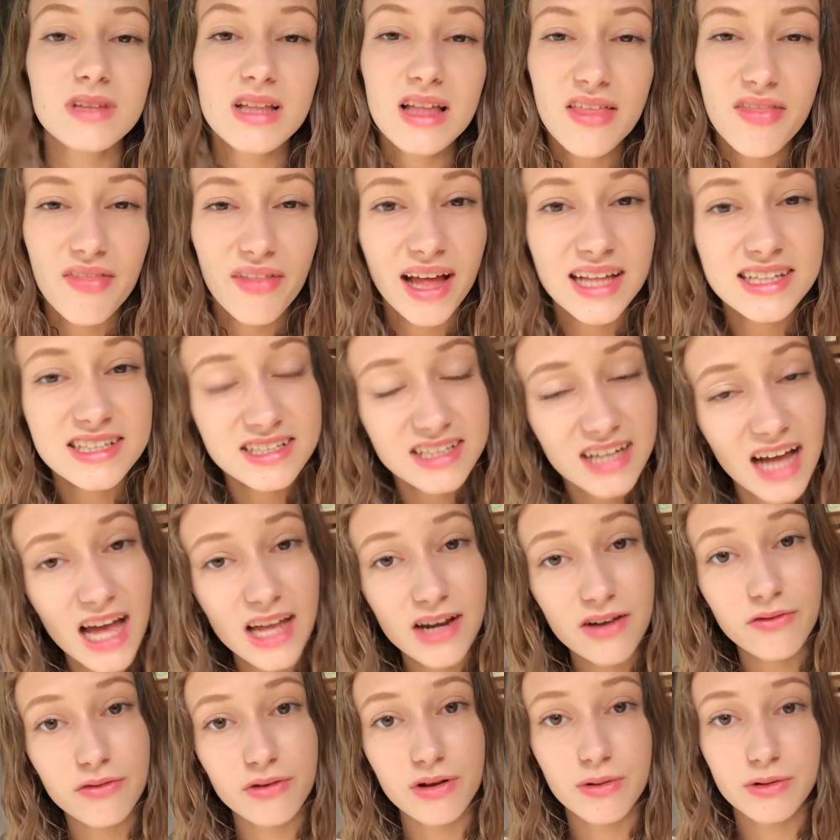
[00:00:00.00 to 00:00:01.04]
That's kind
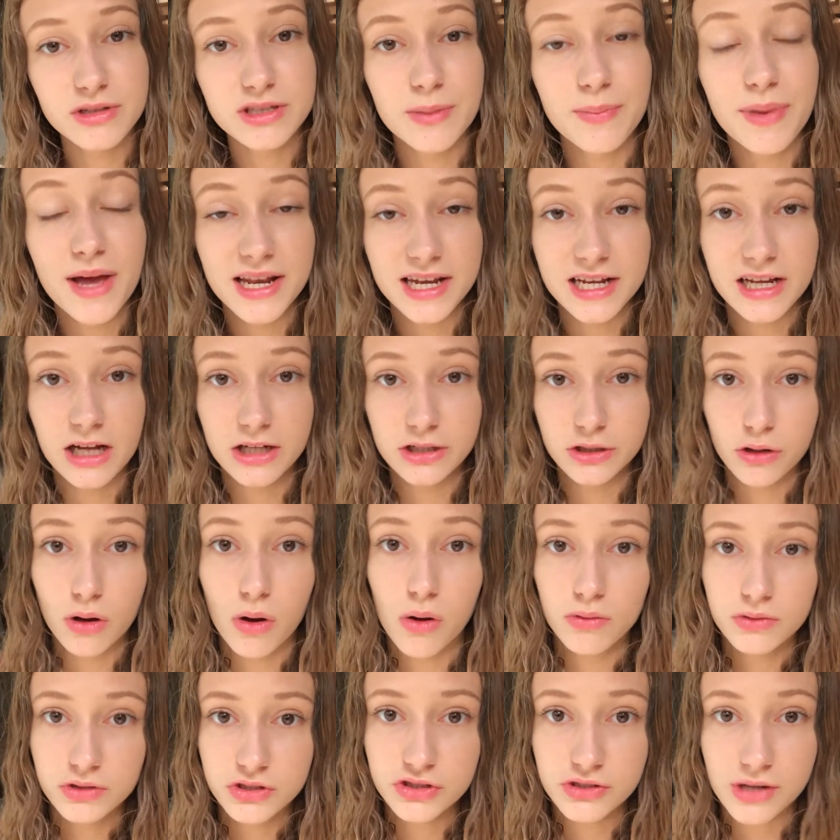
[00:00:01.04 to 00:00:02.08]
of depending on your
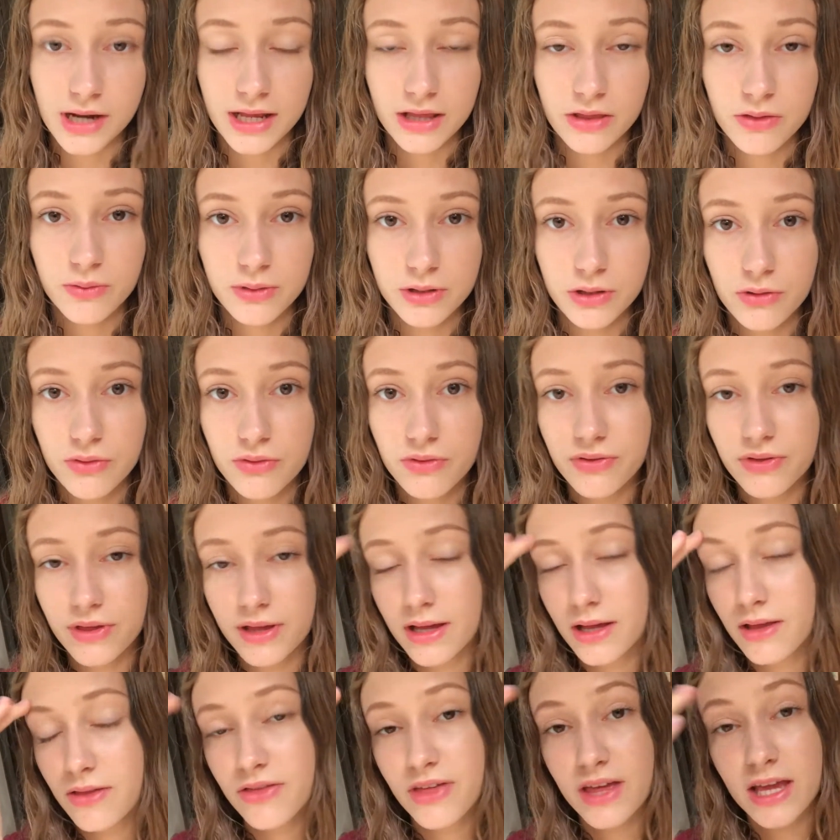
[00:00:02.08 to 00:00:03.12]
own strength when you're th
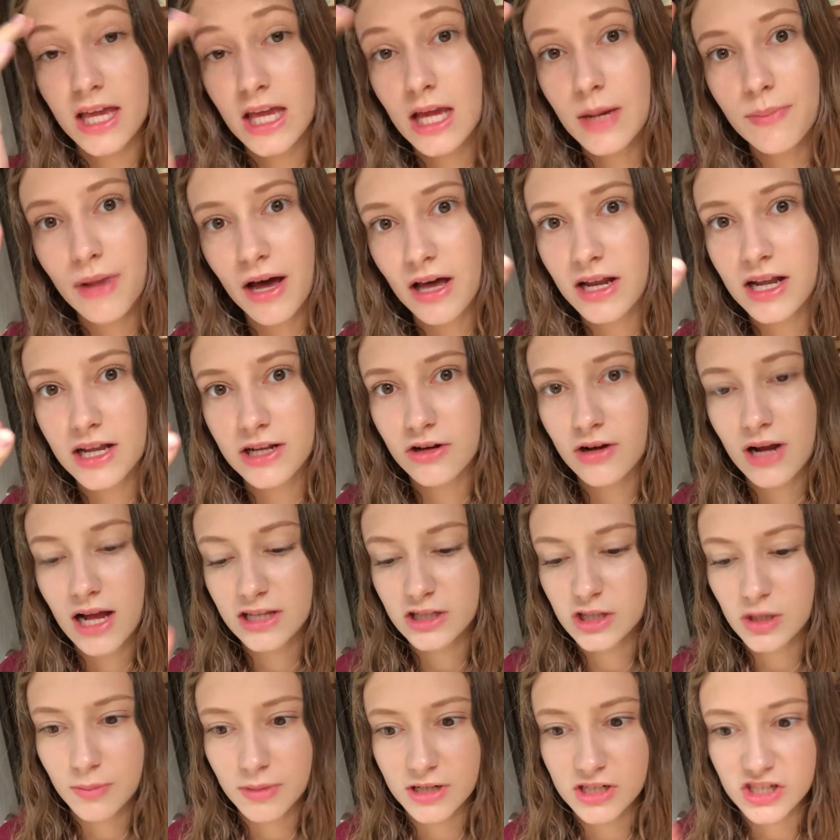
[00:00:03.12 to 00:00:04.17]
thinking about it in your head
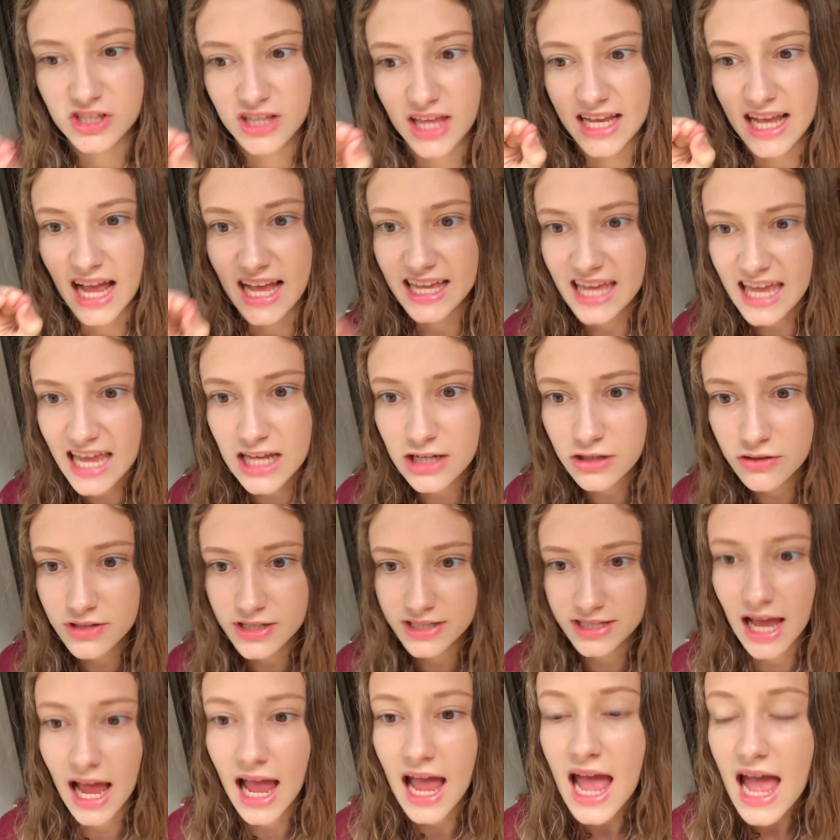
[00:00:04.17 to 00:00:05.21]
so much and like, I can't do this,
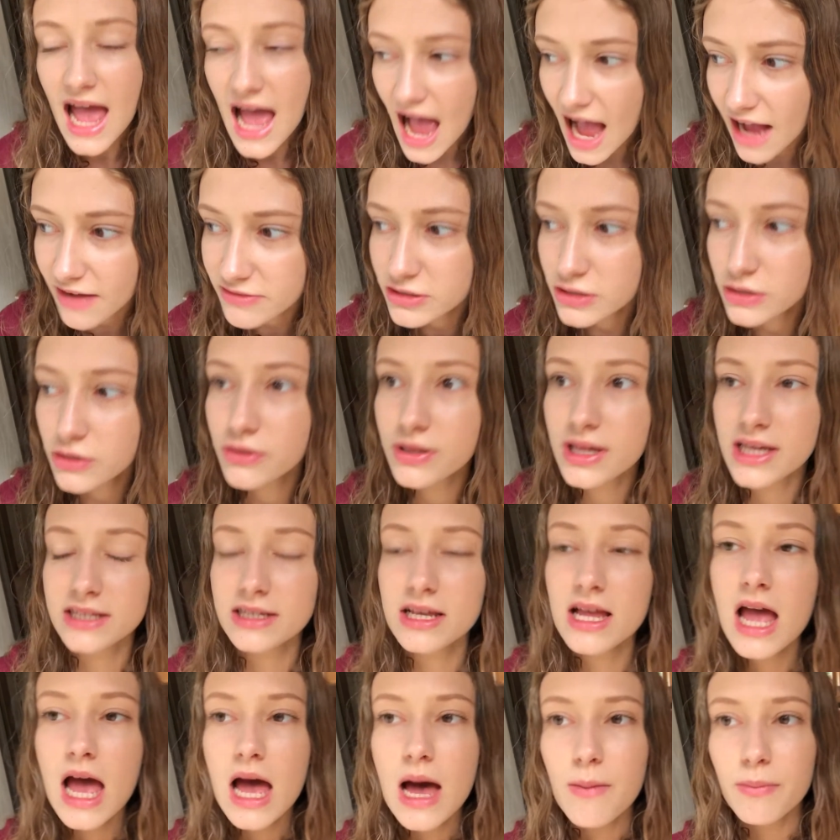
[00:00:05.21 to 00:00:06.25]
I have to do this.
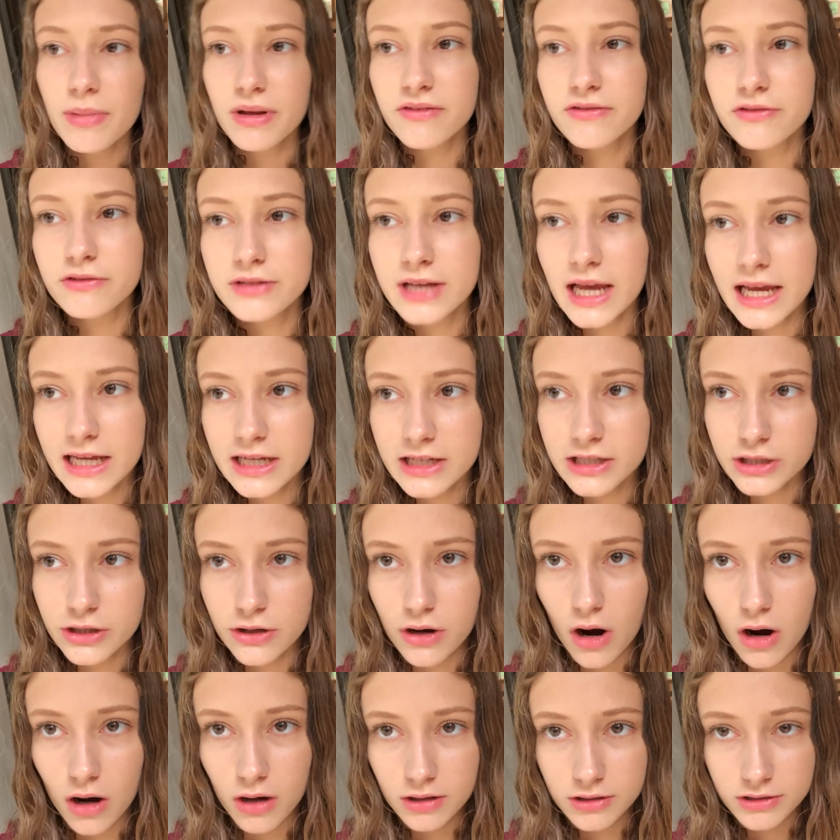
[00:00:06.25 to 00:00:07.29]
But if you take it to your
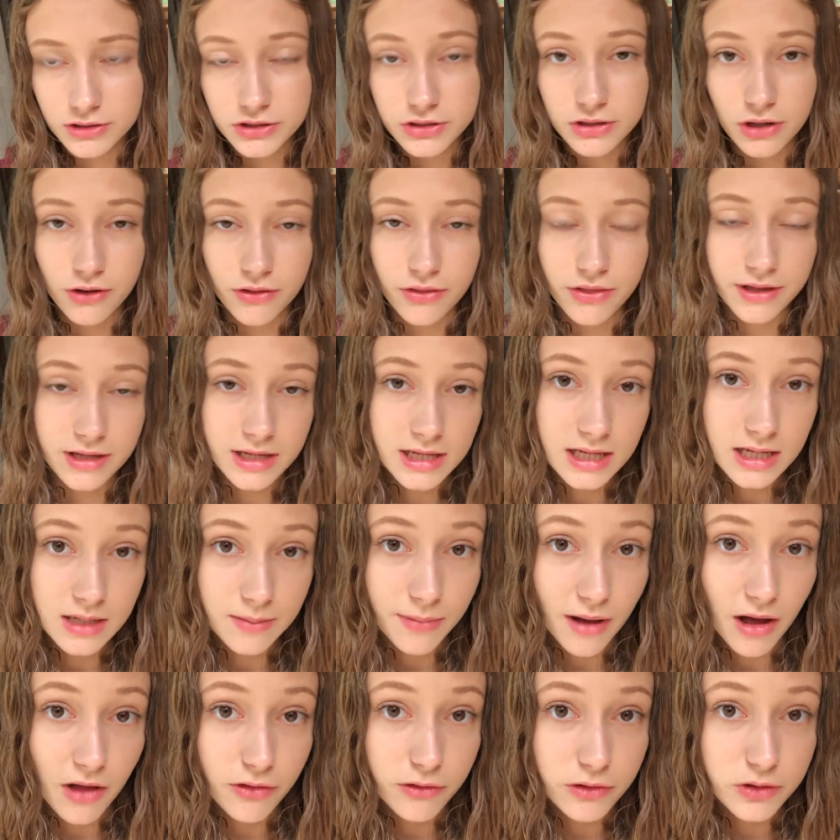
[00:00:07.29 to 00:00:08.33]
heart and start thinking
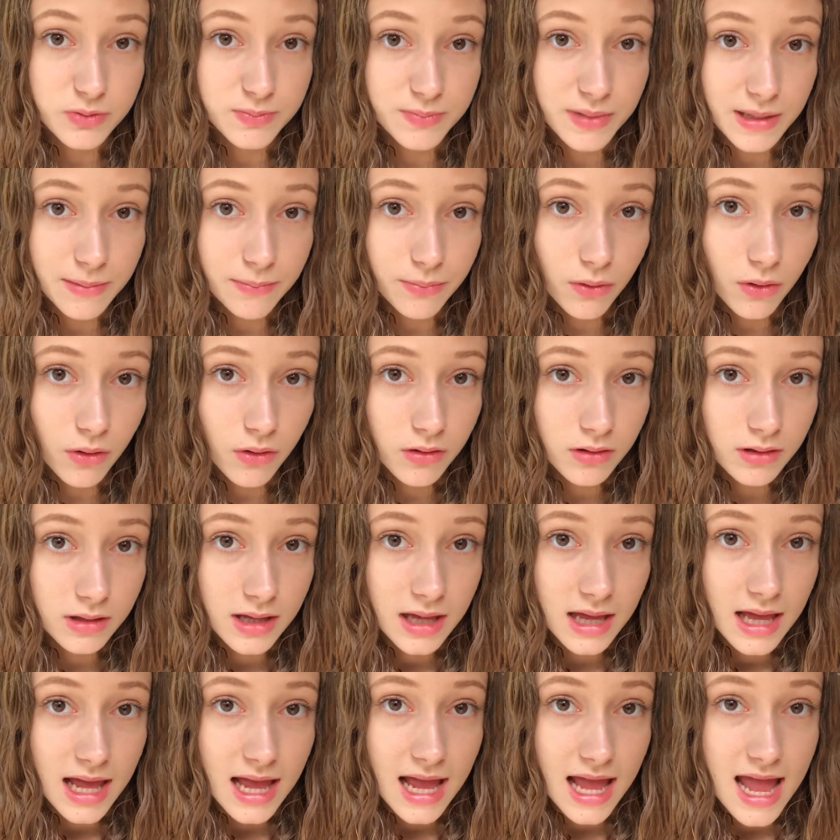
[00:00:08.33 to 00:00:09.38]
about those people
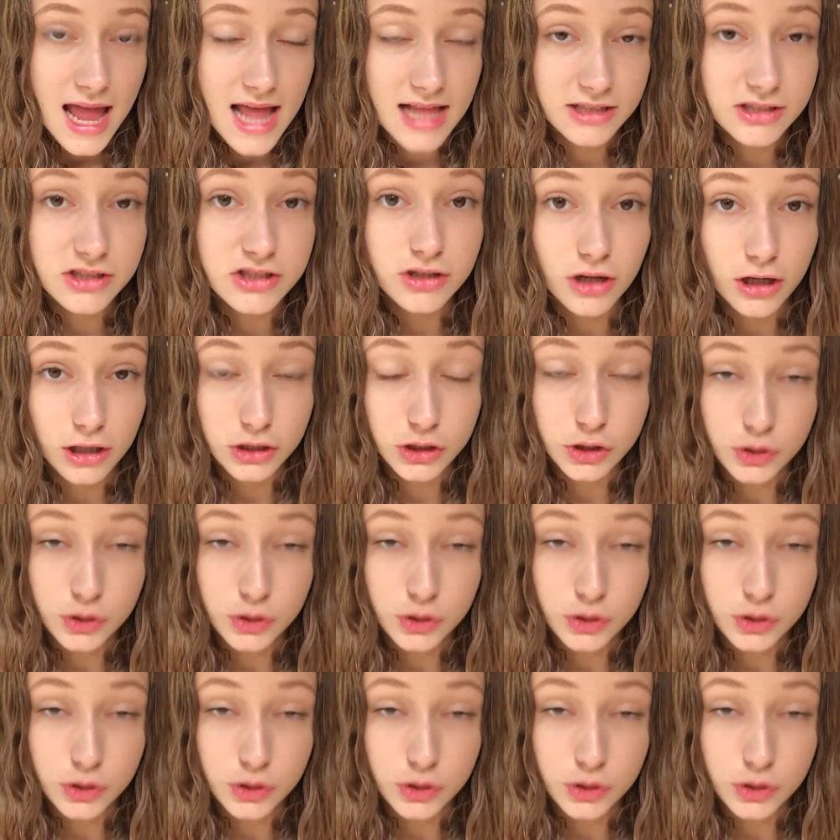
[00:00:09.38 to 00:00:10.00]
and start